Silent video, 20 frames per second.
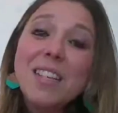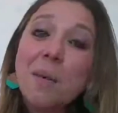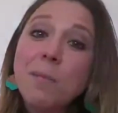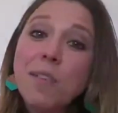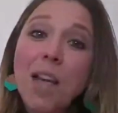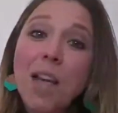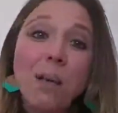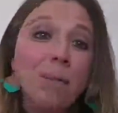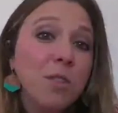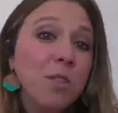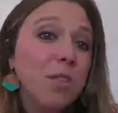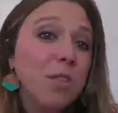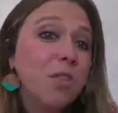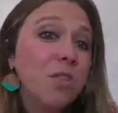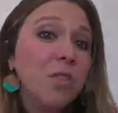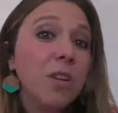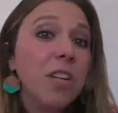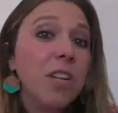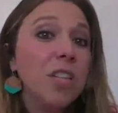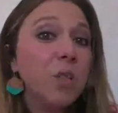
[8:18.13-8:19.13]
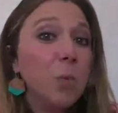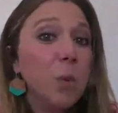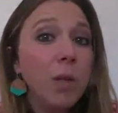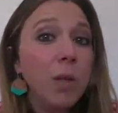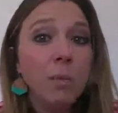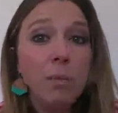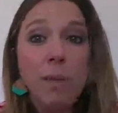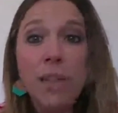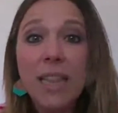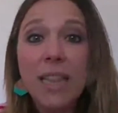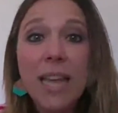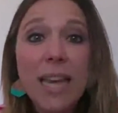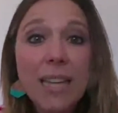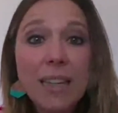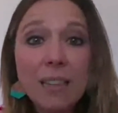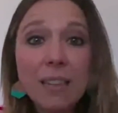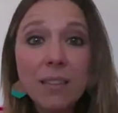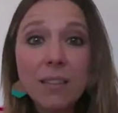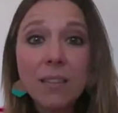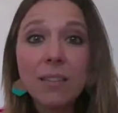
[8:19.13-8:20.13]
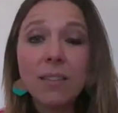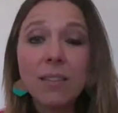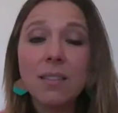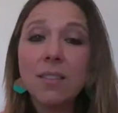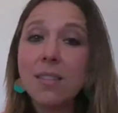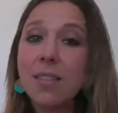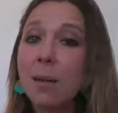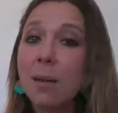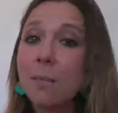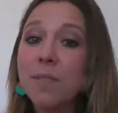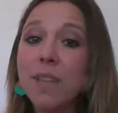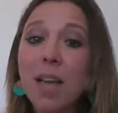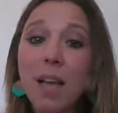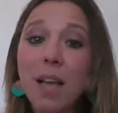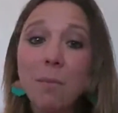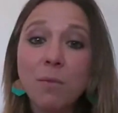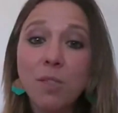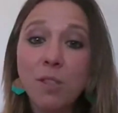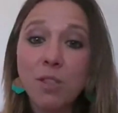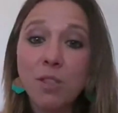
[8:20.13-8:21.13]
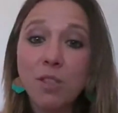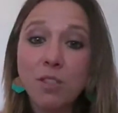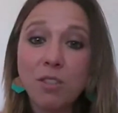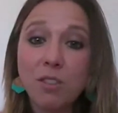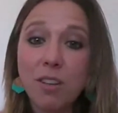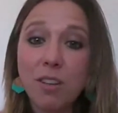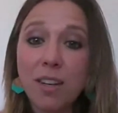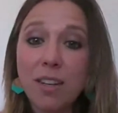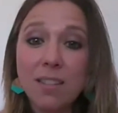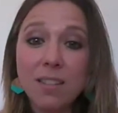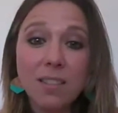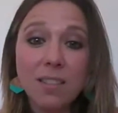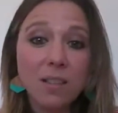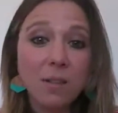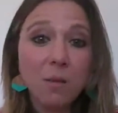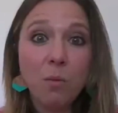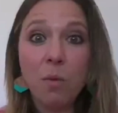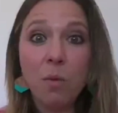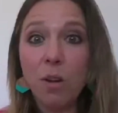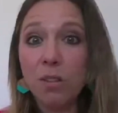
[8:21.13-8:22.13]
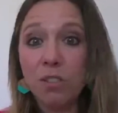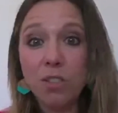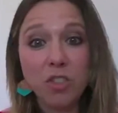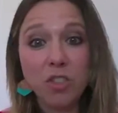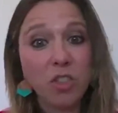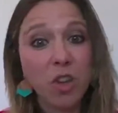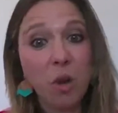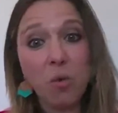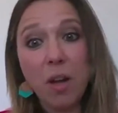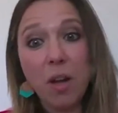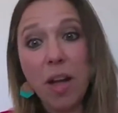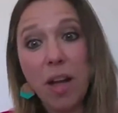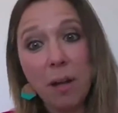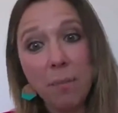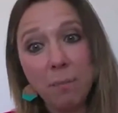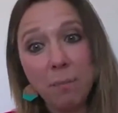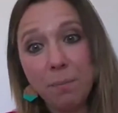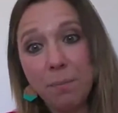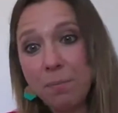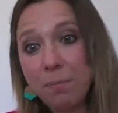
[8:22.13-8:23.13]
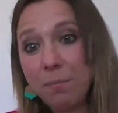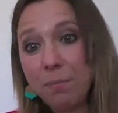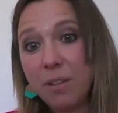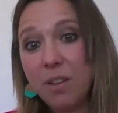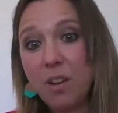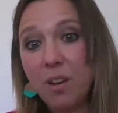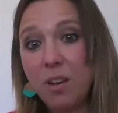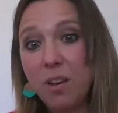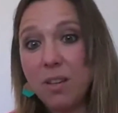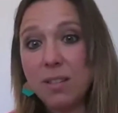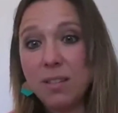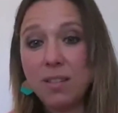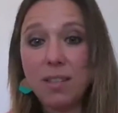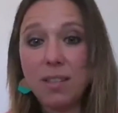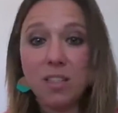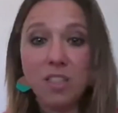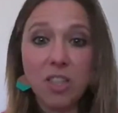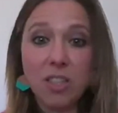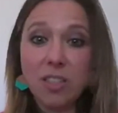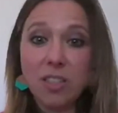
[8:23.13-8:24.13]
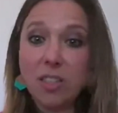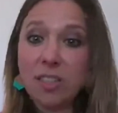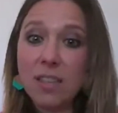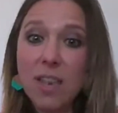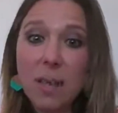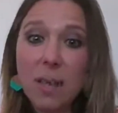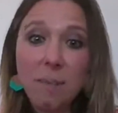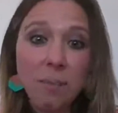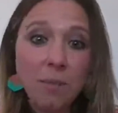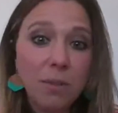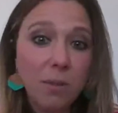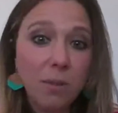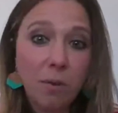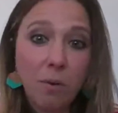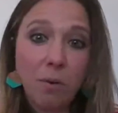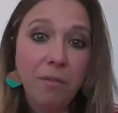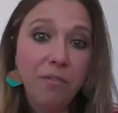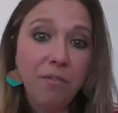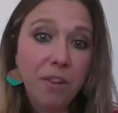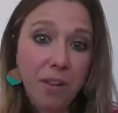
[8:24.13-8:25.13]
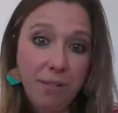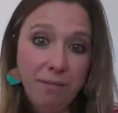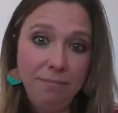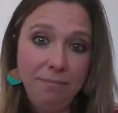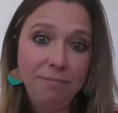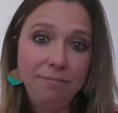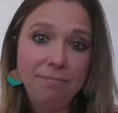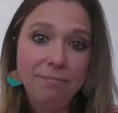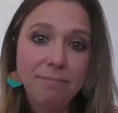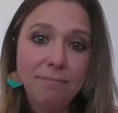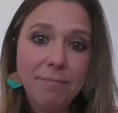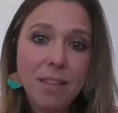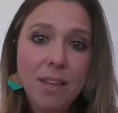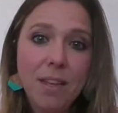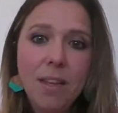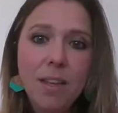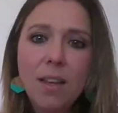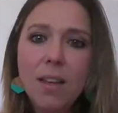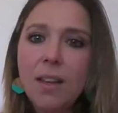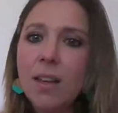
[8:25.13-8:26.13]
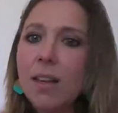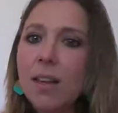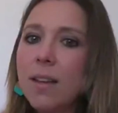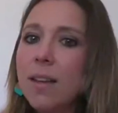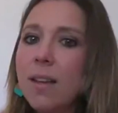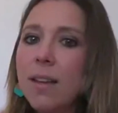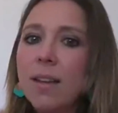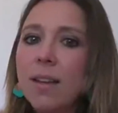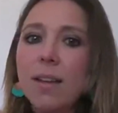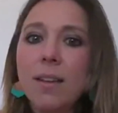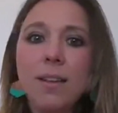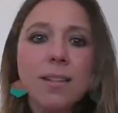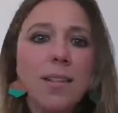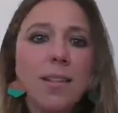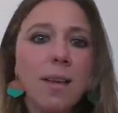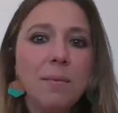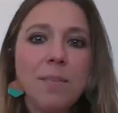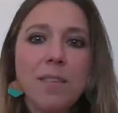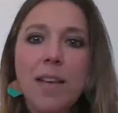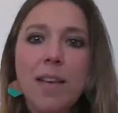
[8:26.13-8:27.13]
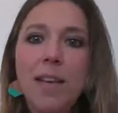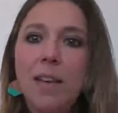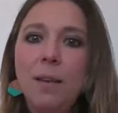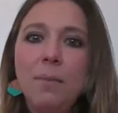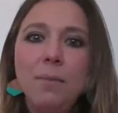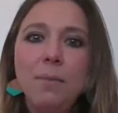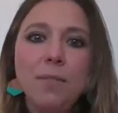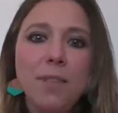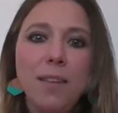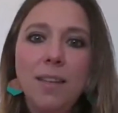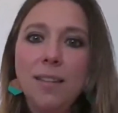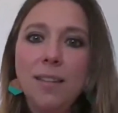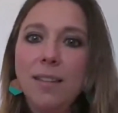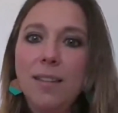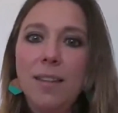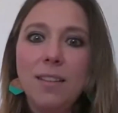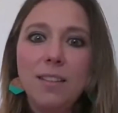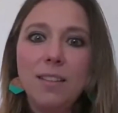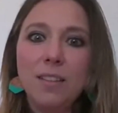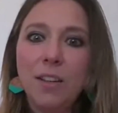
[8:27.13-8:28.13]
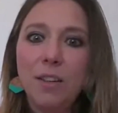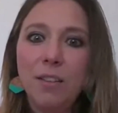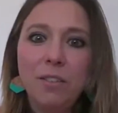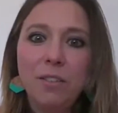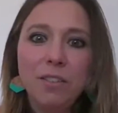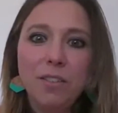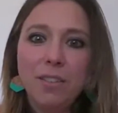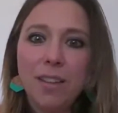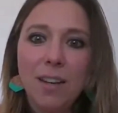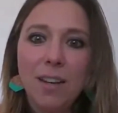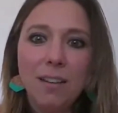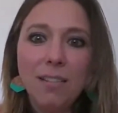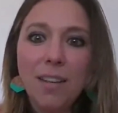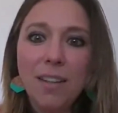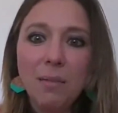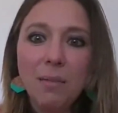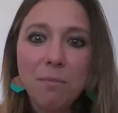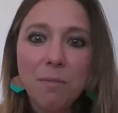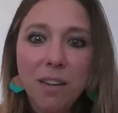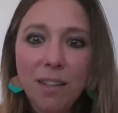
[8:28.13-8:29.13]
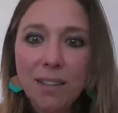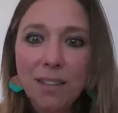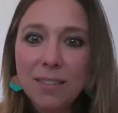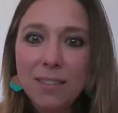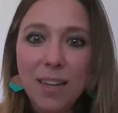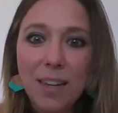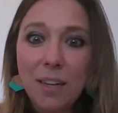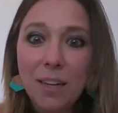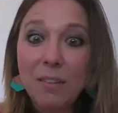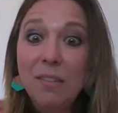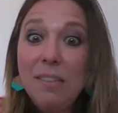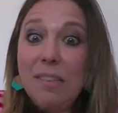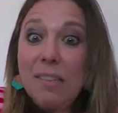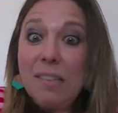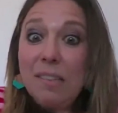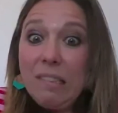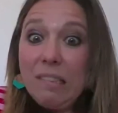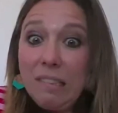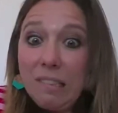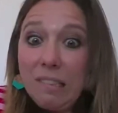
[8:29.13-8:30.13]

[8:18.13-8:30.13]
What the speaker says: Sometimes your students will be late. Sometimes your students won't show up because they just slept over. Sometimes internet goes down and breaks down.